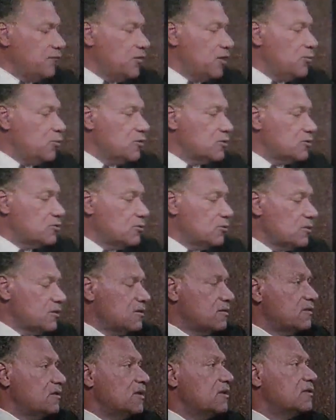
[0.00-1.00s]
were taught
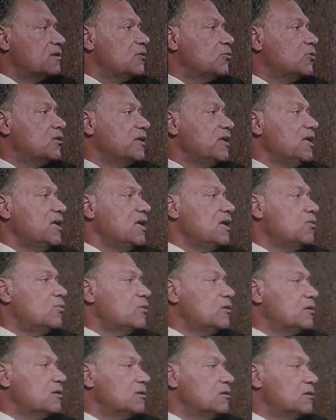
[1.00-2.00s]
to think they were
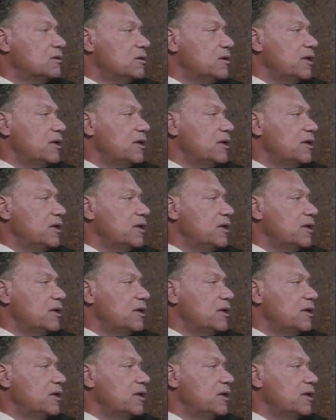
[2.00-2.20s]
equal,